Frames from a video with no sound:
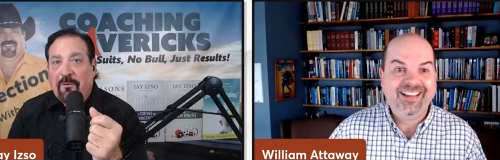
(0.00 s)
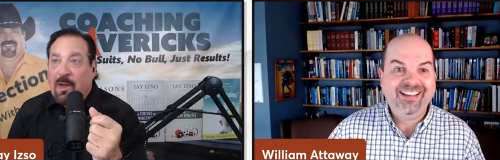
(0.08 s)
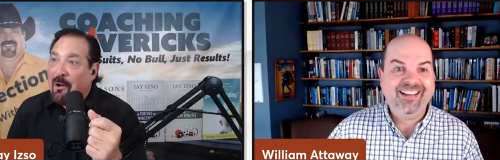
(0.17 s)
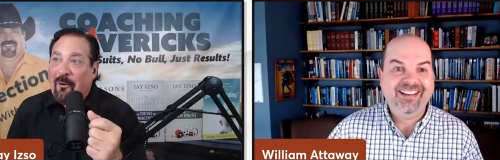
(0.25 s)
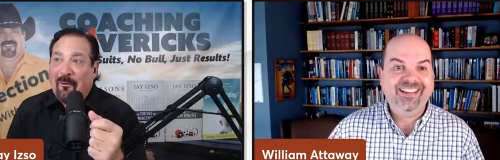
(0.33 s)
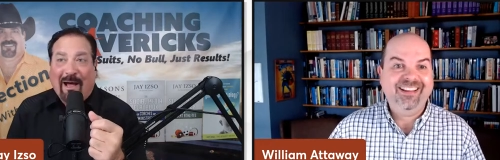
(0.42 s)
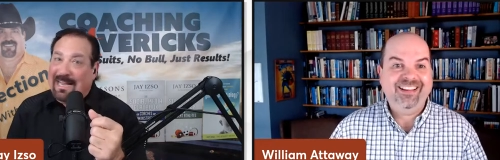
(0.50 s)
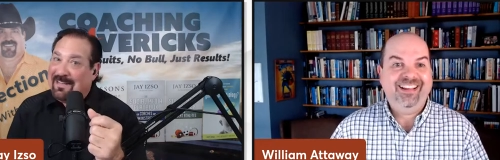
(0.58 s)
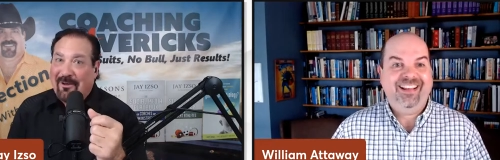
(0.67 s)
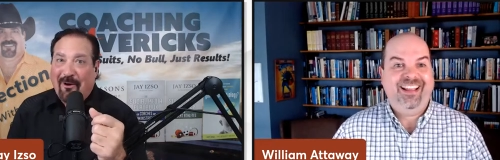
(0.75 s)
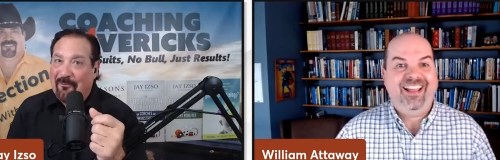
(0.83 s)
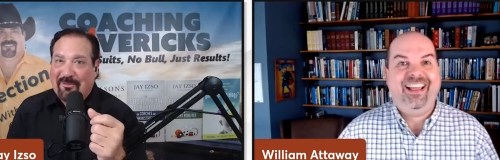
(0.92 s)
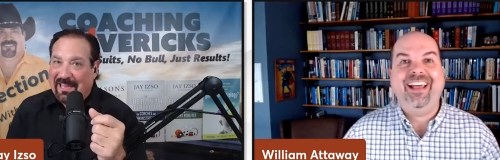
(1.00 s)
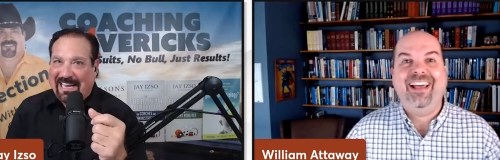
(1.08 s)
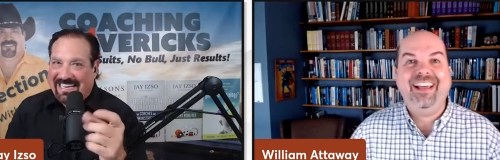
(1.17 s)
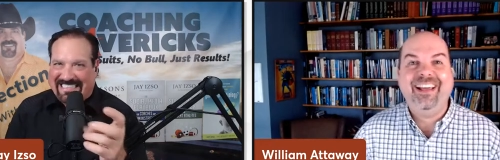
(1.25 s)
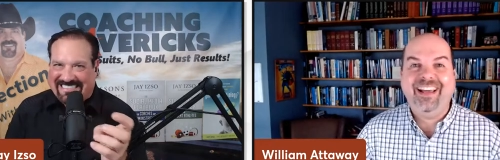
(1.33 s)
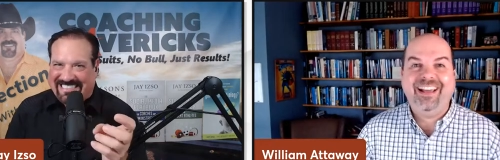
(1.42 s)
Speaker 1: no, I don't
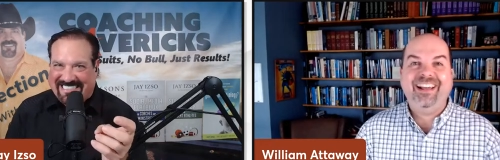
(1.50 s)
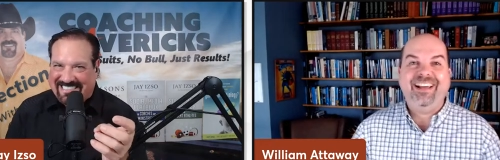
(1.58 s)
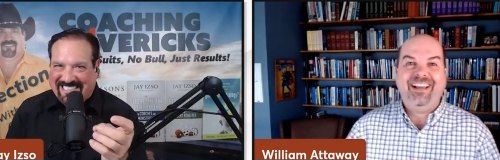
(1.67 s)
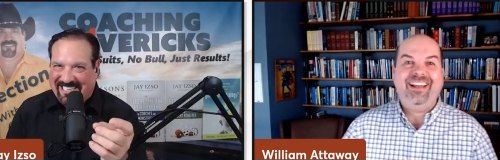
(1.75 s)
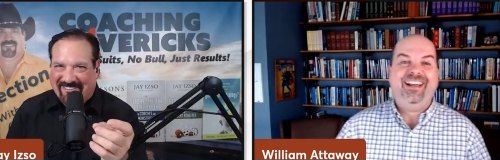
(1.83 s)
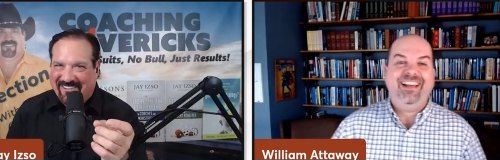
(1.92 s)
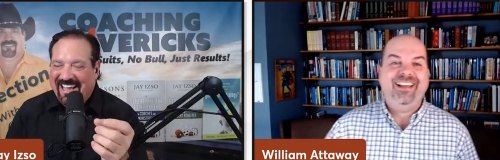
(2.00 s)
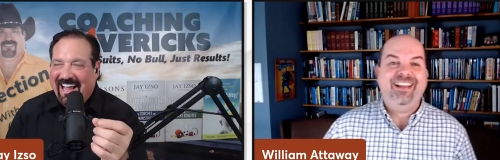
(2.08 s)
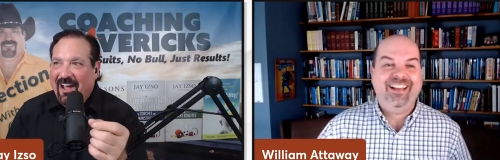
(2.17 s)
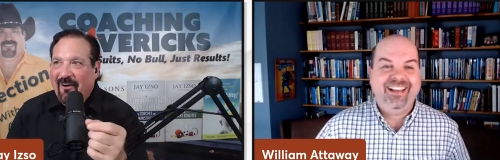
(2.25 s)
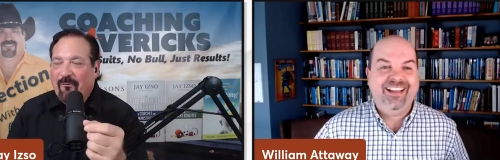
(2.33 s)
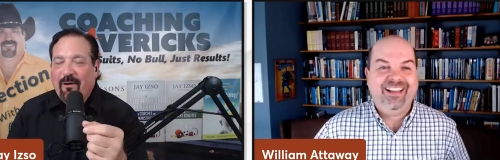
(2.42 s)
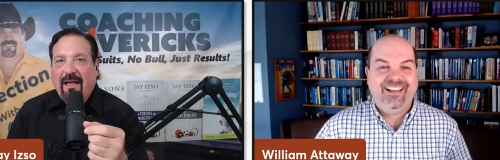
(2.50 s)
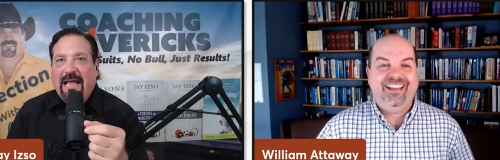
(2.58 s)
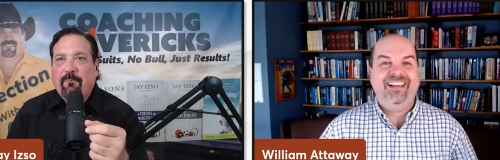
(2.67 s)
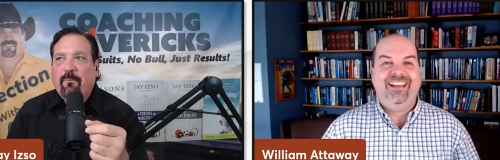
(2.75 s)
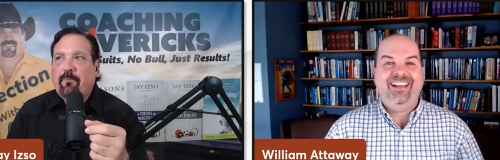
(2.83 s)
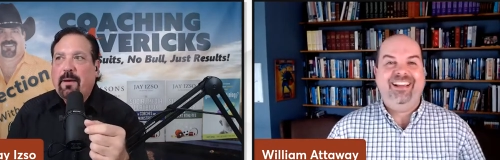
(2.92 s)
think it's just you. Well,
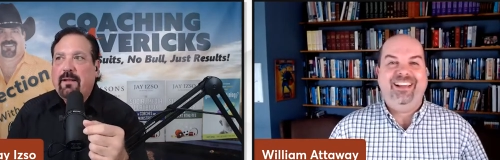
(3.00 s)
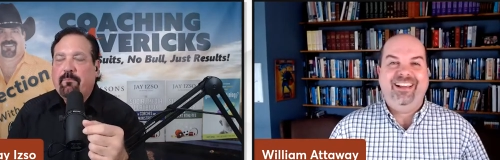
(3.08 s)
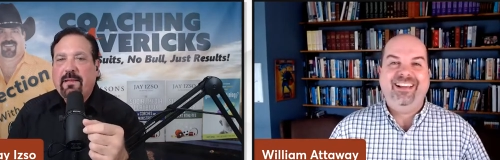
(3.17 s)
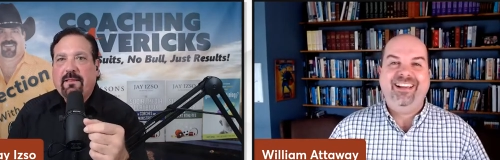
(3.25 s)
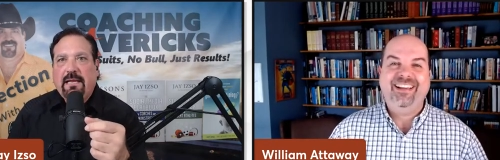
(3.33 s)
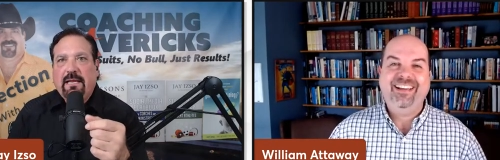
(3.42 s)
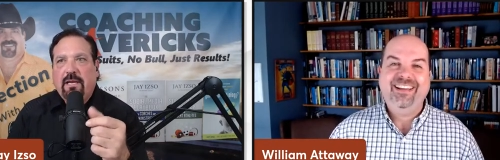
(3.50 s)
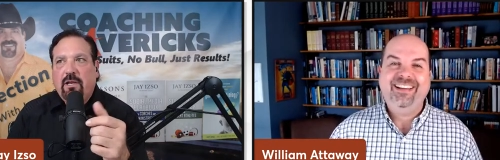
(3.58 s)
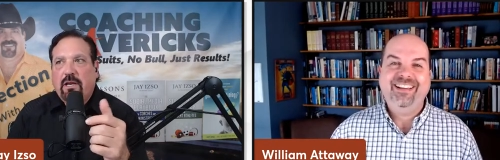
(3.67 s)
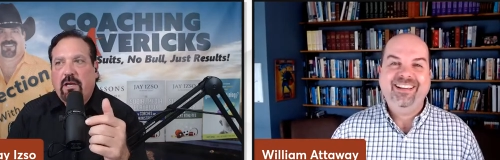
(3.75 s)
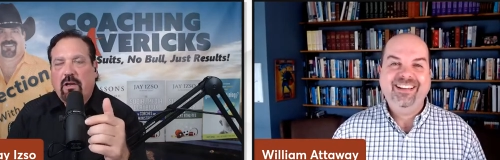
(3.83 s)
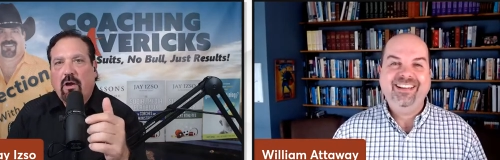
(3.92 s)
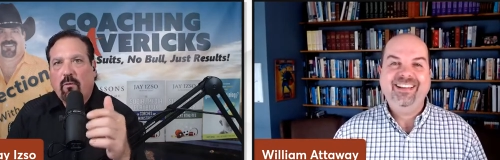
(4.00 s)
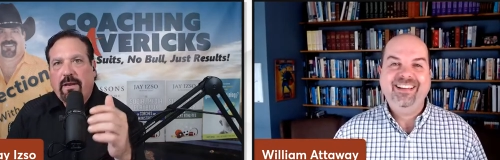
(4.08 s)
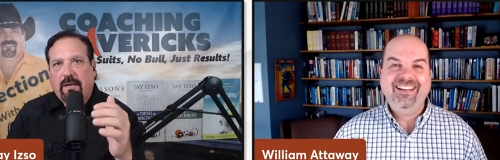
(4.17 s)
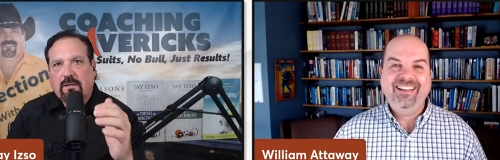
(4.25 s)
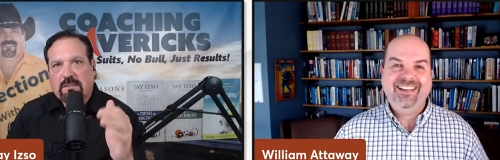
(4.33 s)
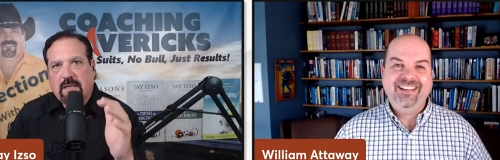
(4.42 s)
it, but but the, you, you know,
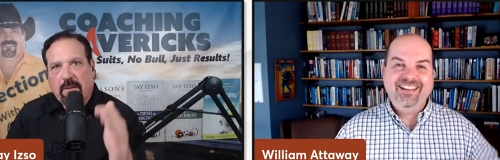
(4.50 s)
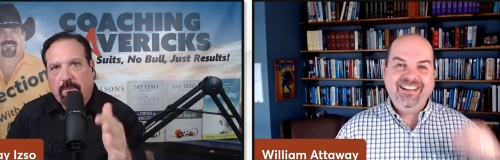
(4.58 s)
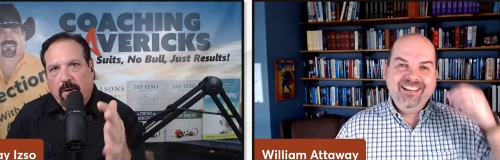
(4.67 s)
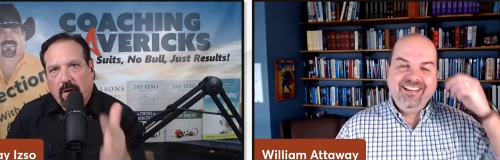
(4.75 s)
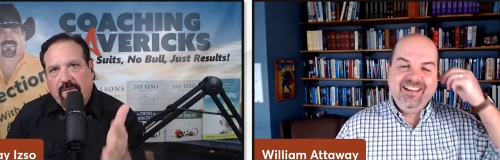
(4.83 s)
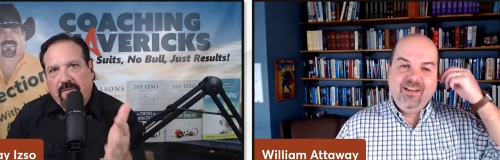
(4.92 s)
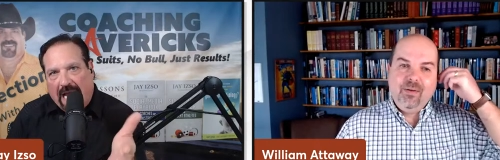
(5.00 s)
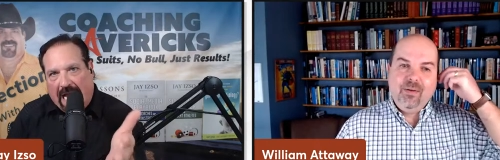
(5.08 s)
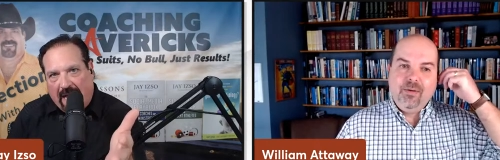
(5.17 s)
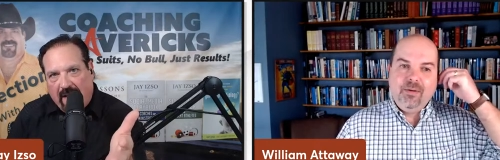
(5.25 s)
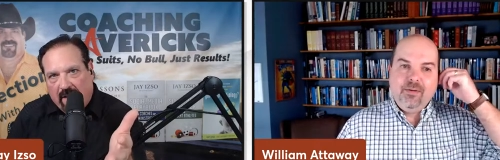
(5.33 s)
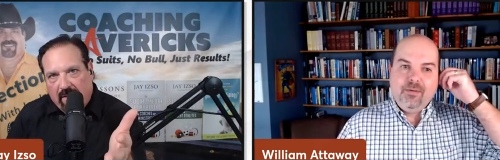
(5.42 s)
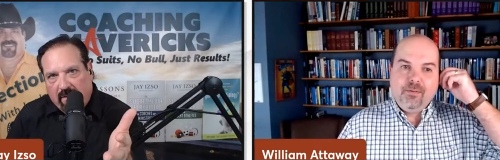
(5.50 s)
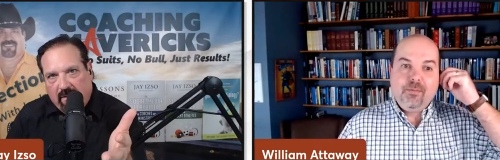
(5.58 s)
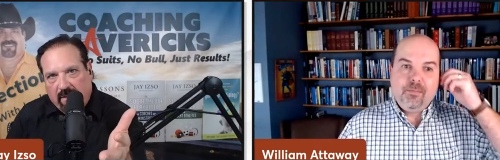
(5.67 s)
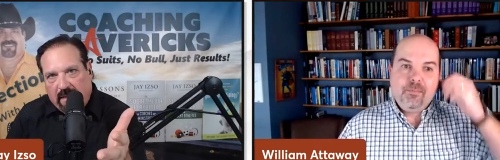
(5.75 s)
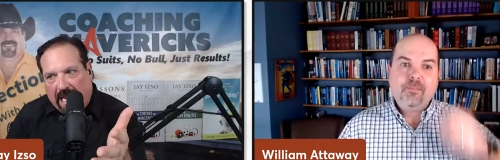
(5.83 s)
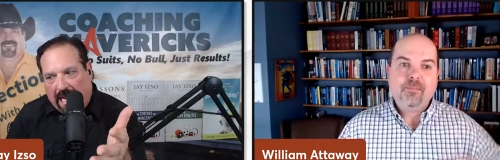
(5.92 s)
here's the other part of that
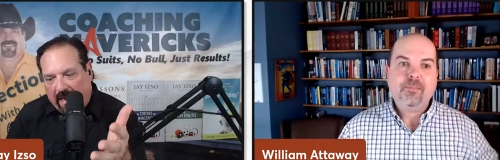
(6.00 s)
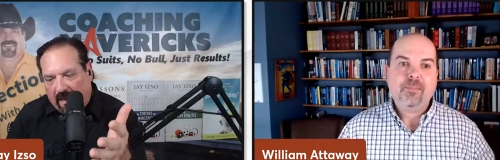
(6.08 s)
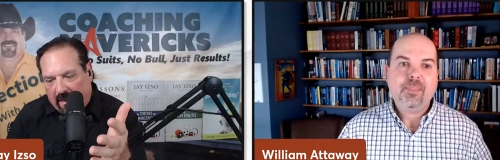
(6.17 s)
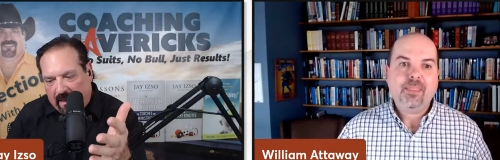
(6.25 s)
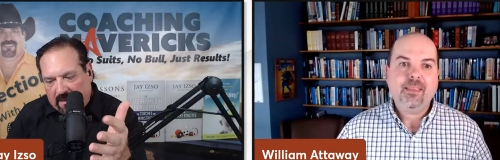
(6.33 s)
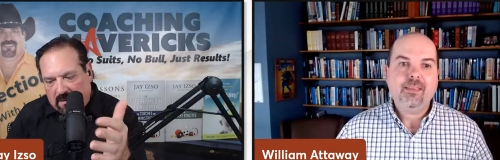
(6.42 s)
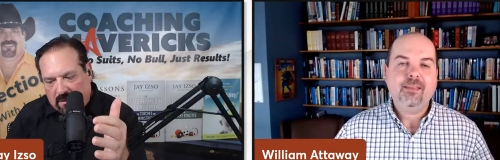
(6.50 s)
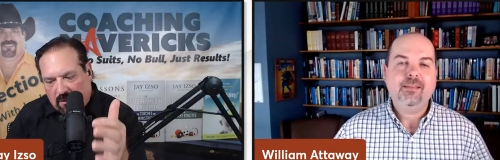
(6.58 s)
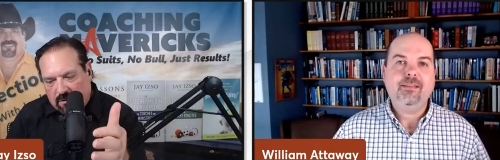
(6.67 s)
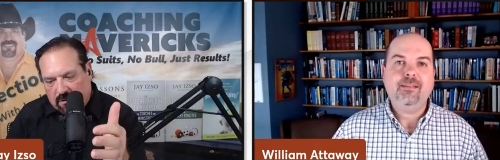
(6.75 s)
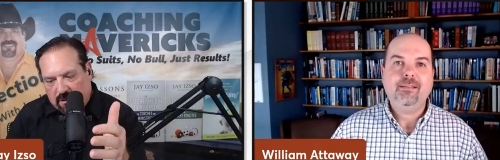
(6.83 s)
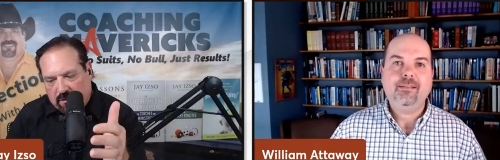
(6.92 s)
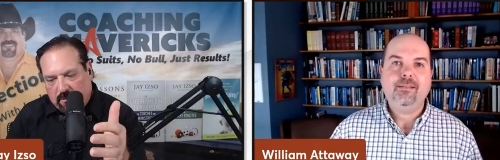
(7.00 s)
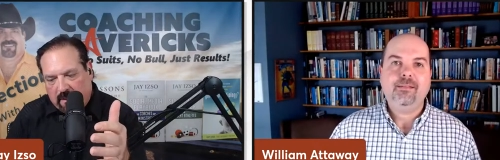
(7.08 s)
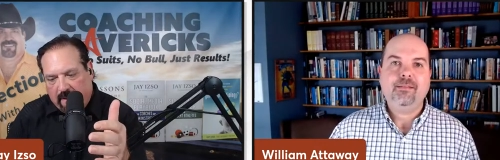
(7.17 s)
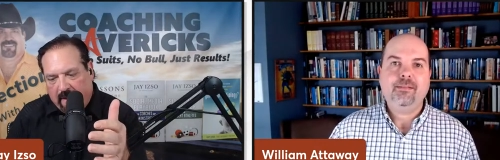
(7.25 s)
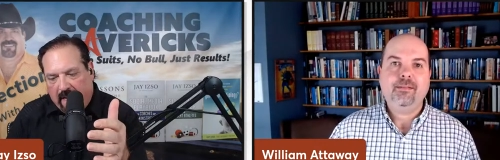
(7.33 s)
that is so true